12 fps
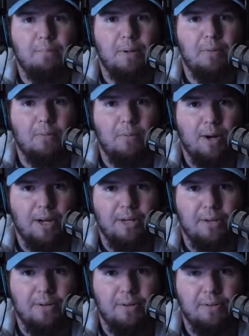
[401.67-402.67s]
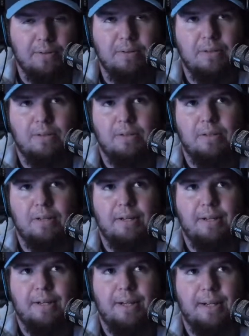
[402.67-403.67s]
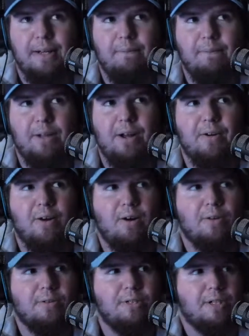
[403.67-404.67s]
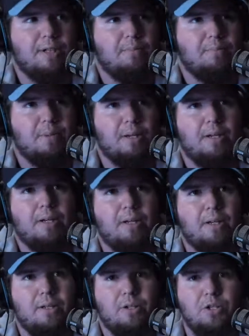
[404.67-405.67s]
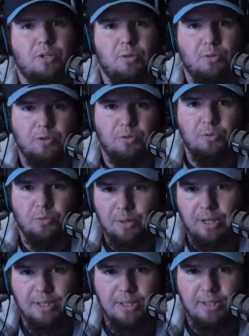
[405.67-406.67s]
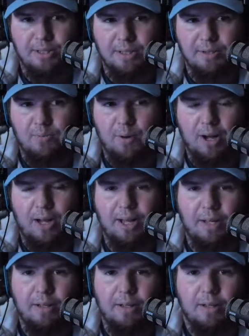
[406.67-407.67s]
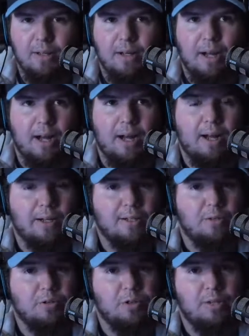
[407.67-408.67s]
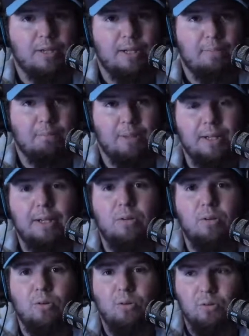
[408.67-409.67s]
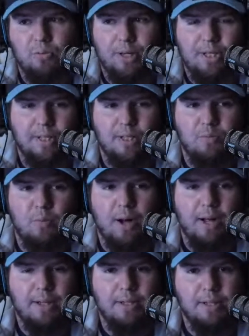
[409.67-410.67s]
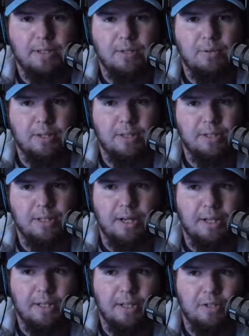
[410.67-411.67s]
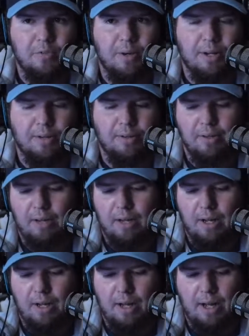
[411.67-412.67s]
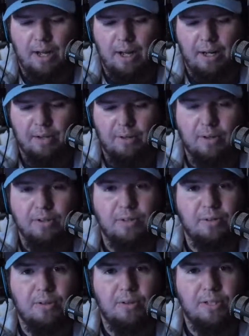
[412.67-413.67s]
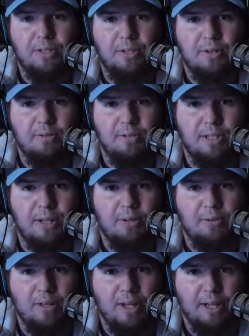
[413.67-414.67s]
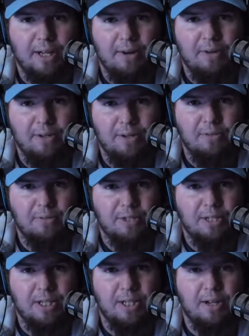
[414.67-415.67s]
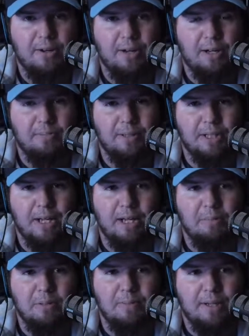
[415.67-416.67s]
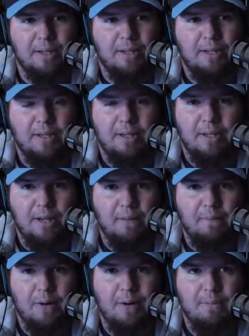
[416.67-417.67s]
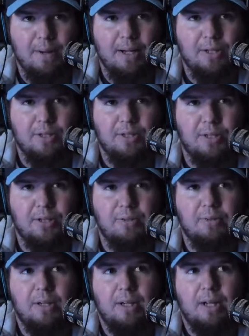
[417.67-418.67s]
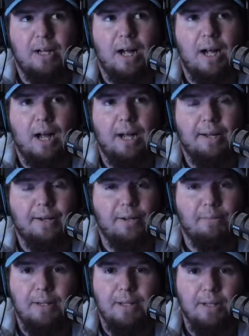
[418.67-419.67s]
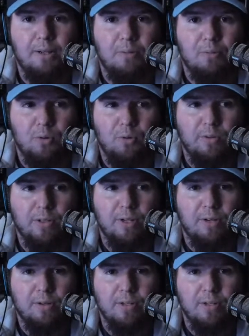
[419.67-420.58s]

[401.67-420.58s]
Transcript: but wonder if there are some social reasons why, socially political reasons why Ahsoka is not in this trailer. You'll also notice you don't see a whole lot of Cara Dune. She's in there a couple of times, but not very much. So it could be that their roles are